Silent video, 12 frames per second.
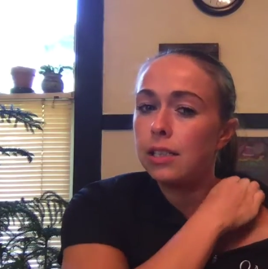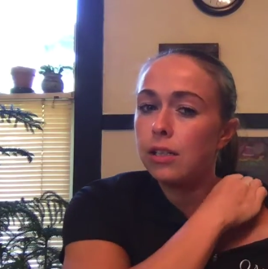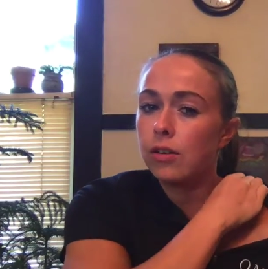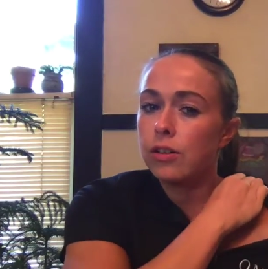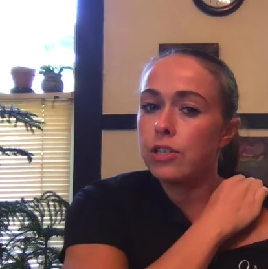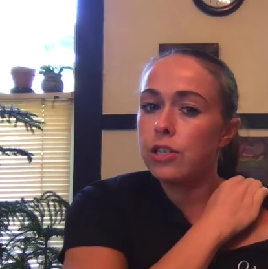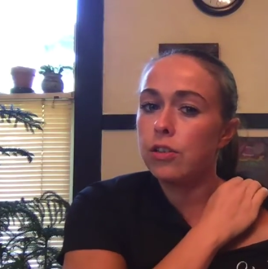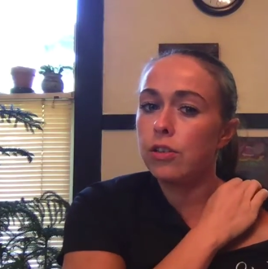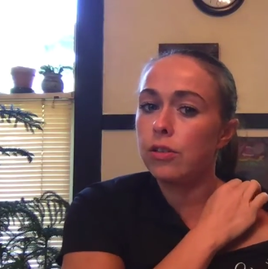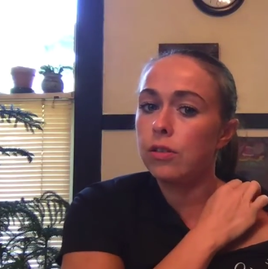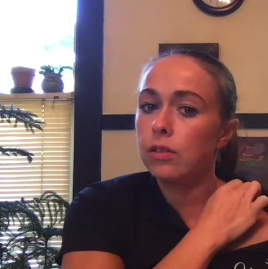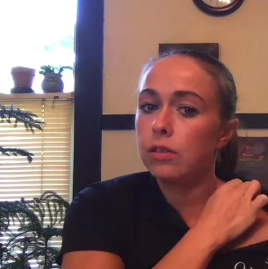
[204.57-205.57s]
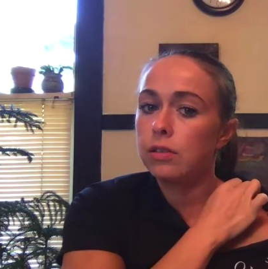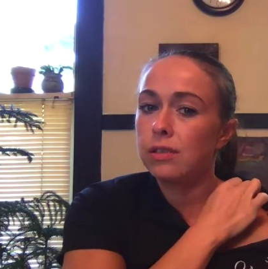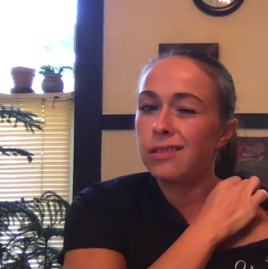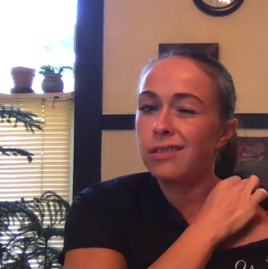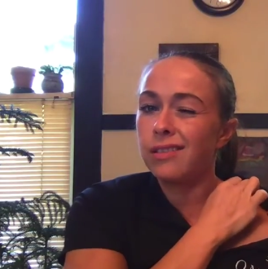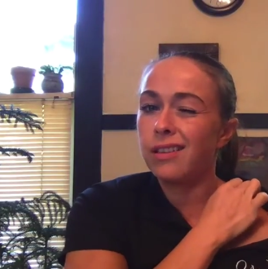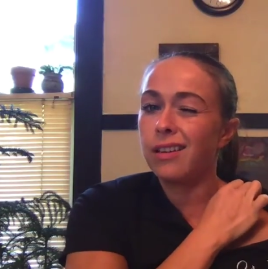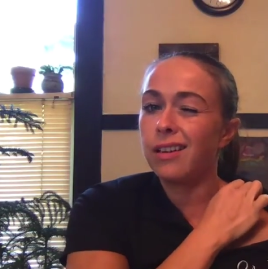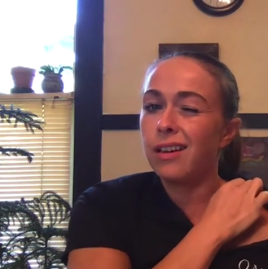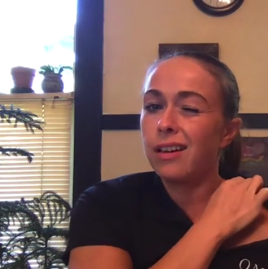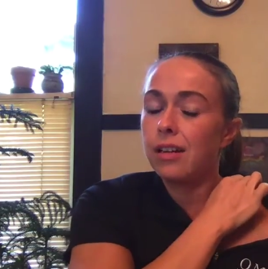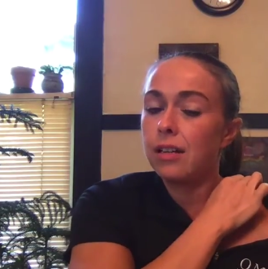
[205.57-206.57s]
or two. You can
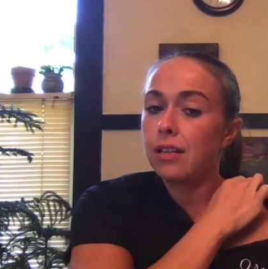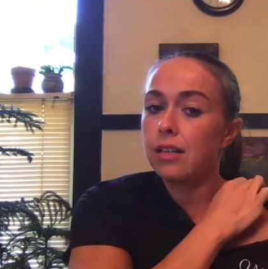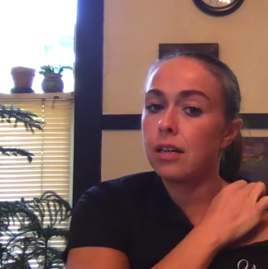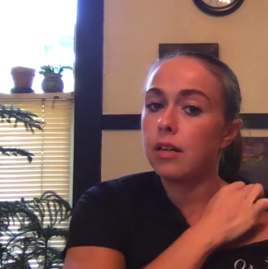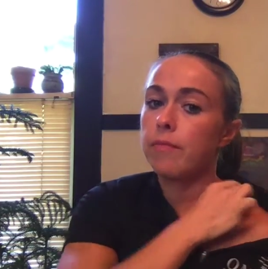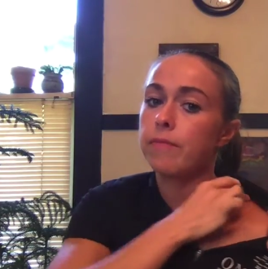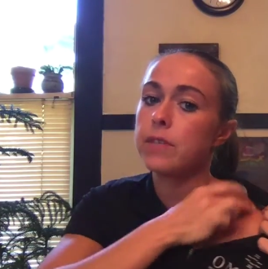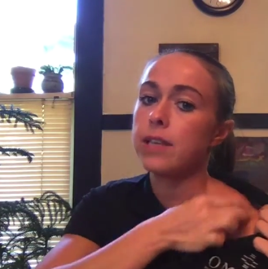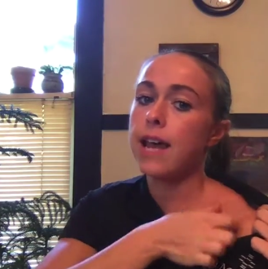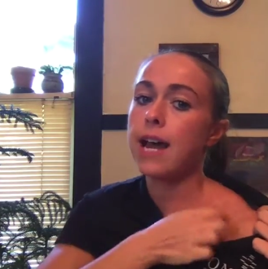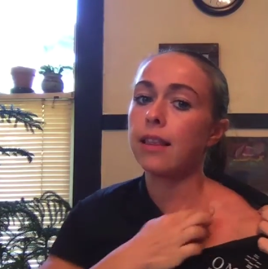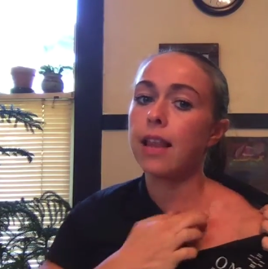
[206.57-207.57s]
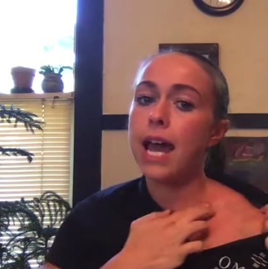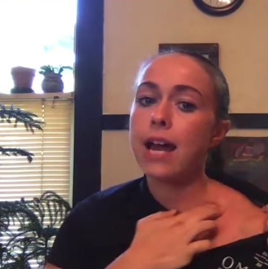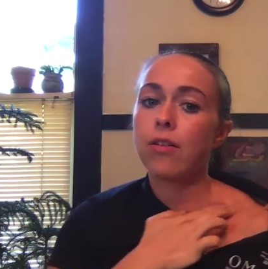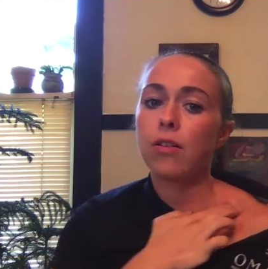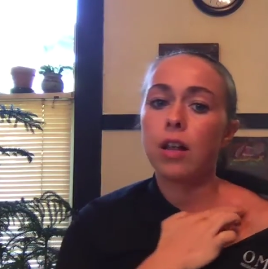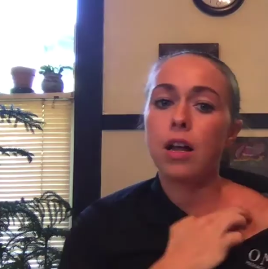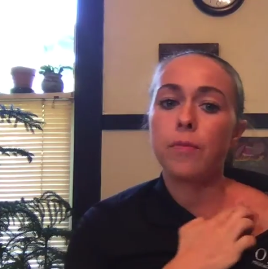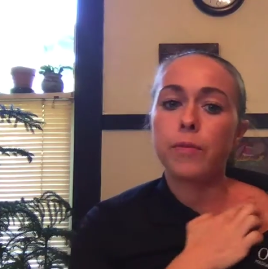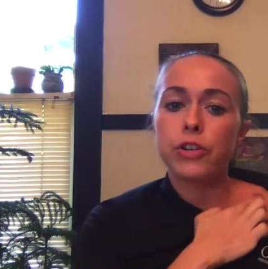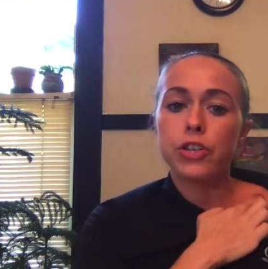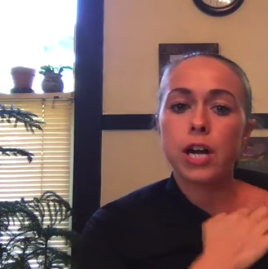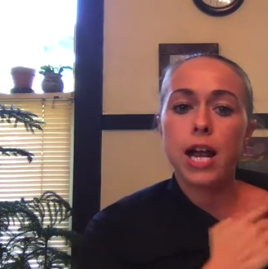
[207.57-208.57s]
get to that lateral upper
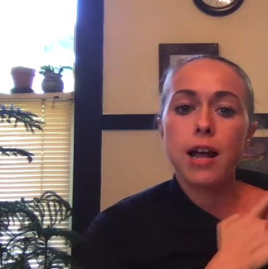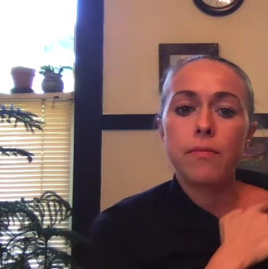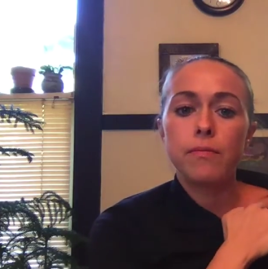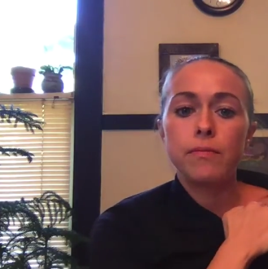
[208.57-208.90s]
trap.